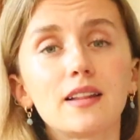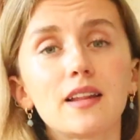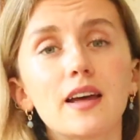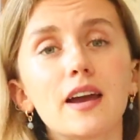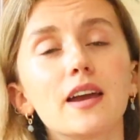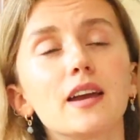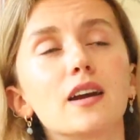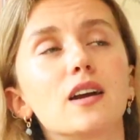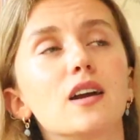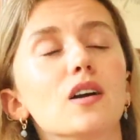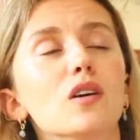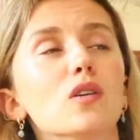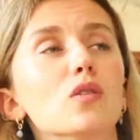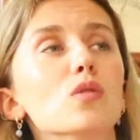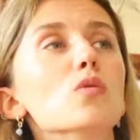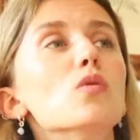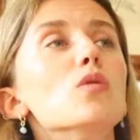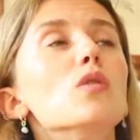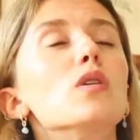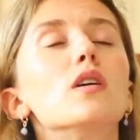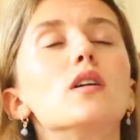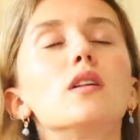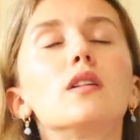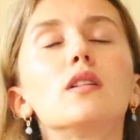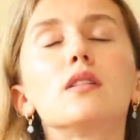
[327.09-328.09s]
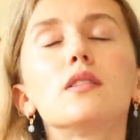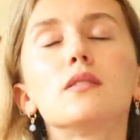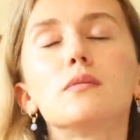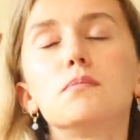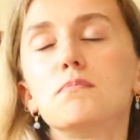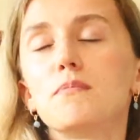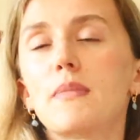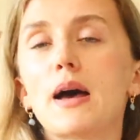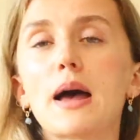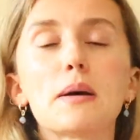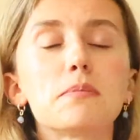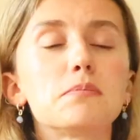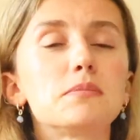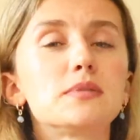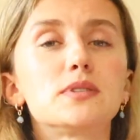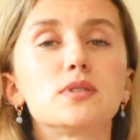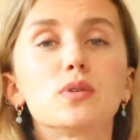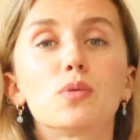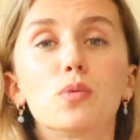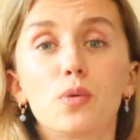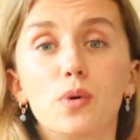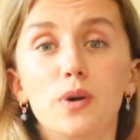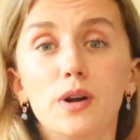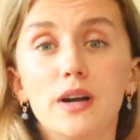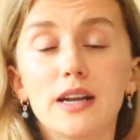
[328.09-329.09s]
like Google, Maps
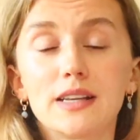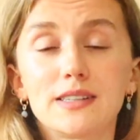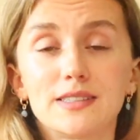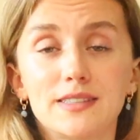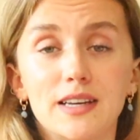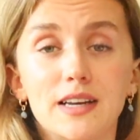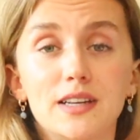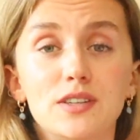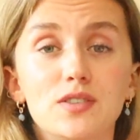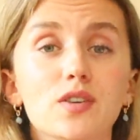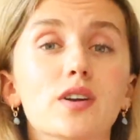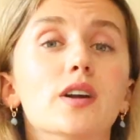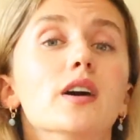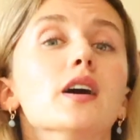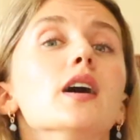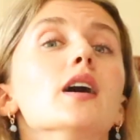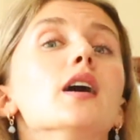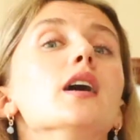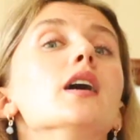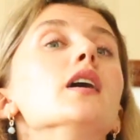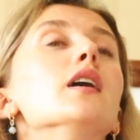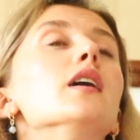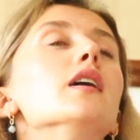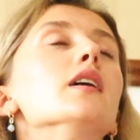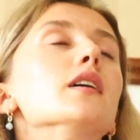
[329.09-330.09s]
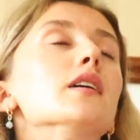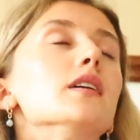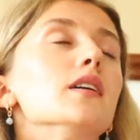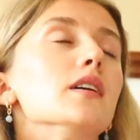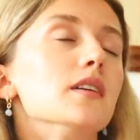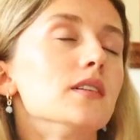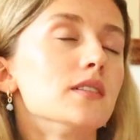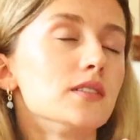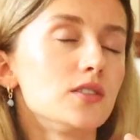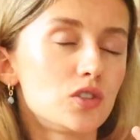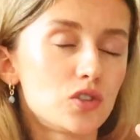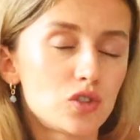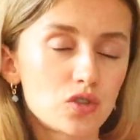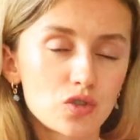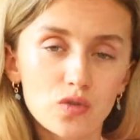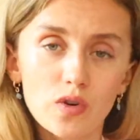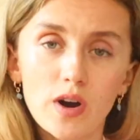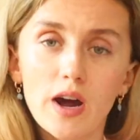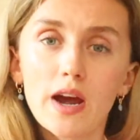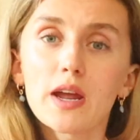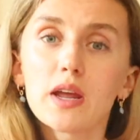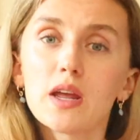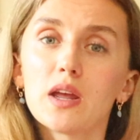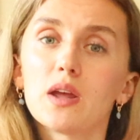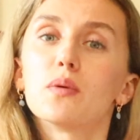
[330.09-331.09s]
or etc
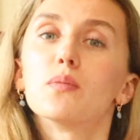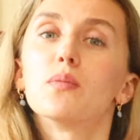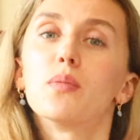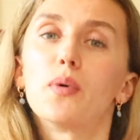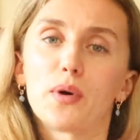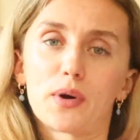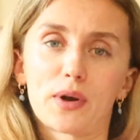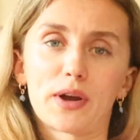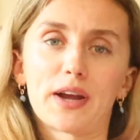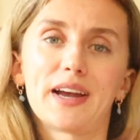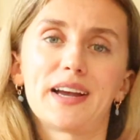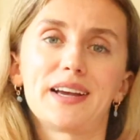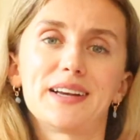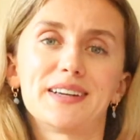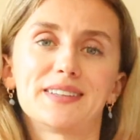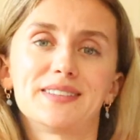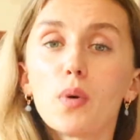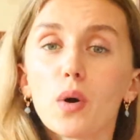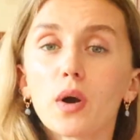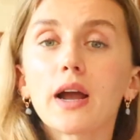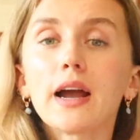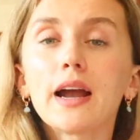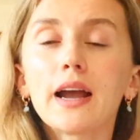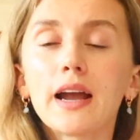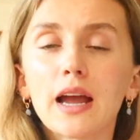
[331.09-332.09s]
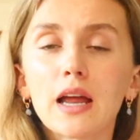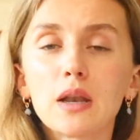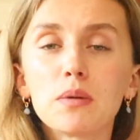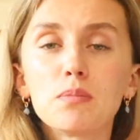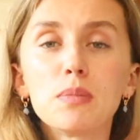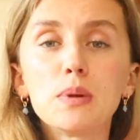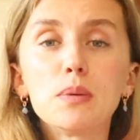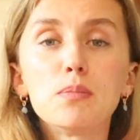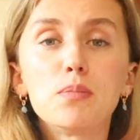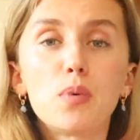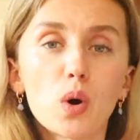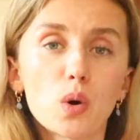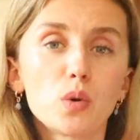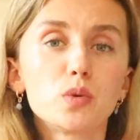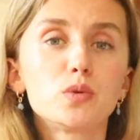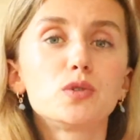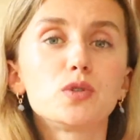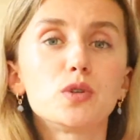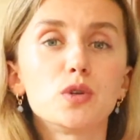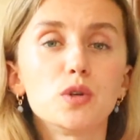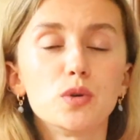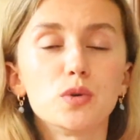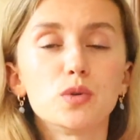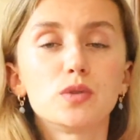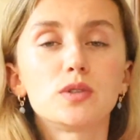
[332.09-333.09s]
try Bokeh. Bokeh can be
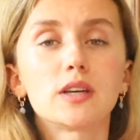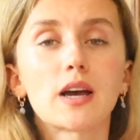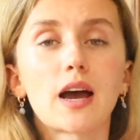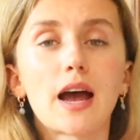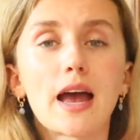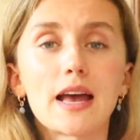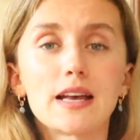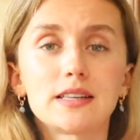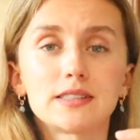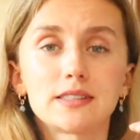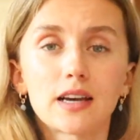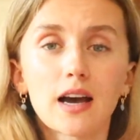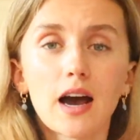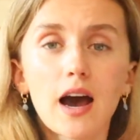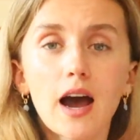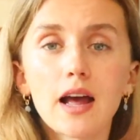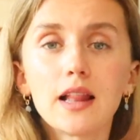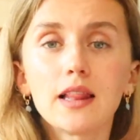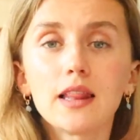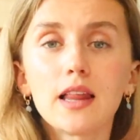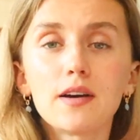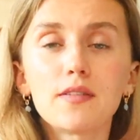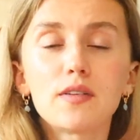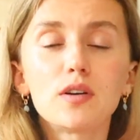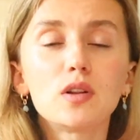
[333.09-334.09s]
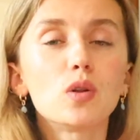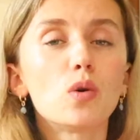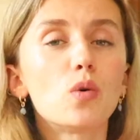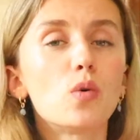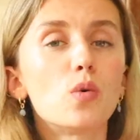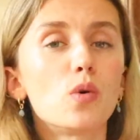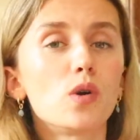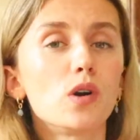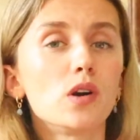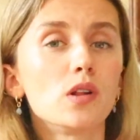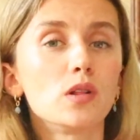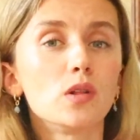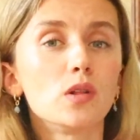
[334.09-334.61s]
both used as high-level or